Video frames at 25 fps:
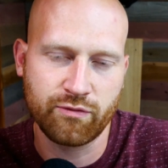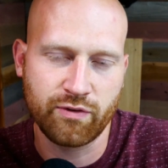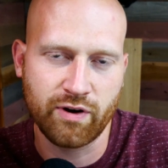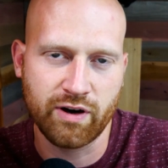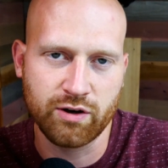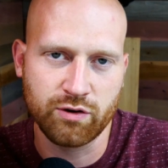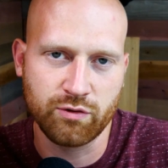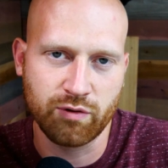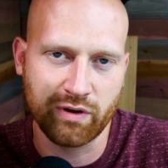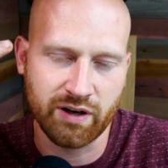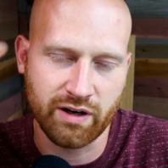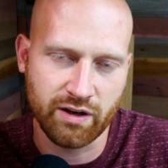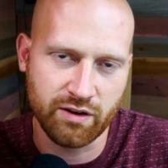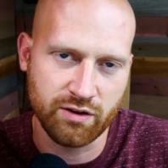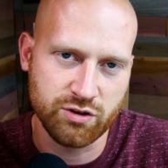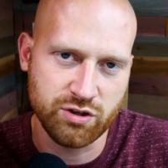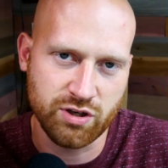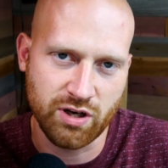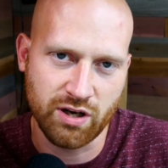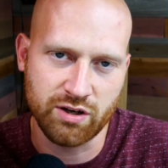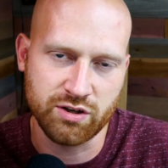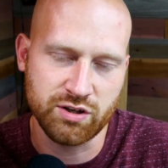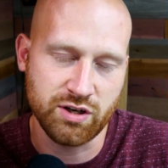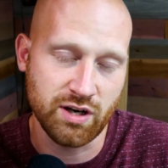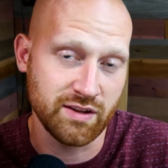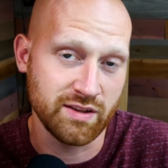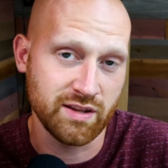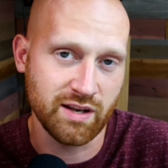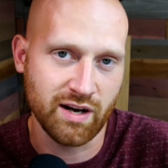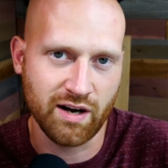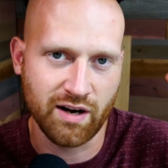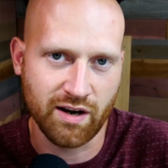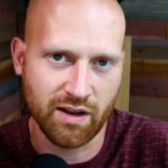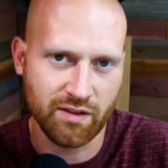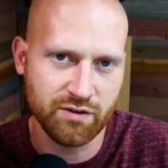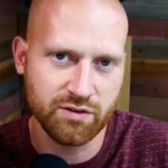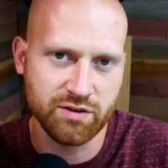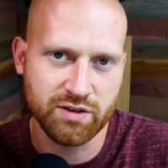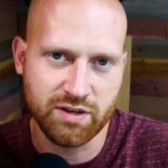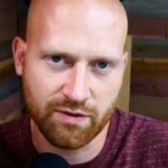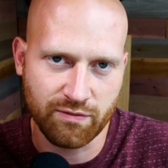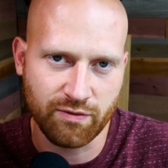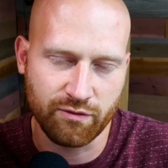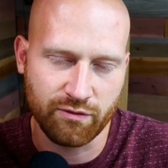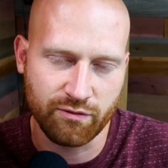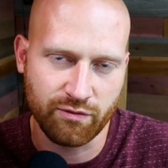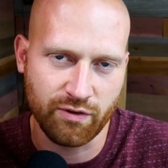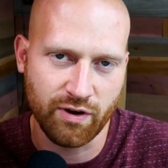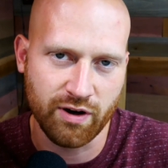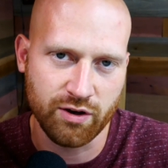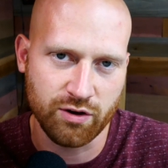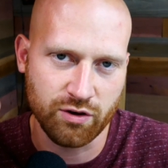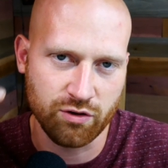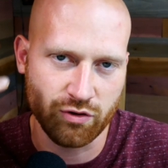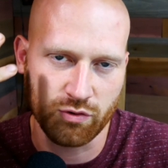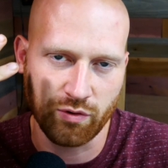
friend doing another challenge and then another different friend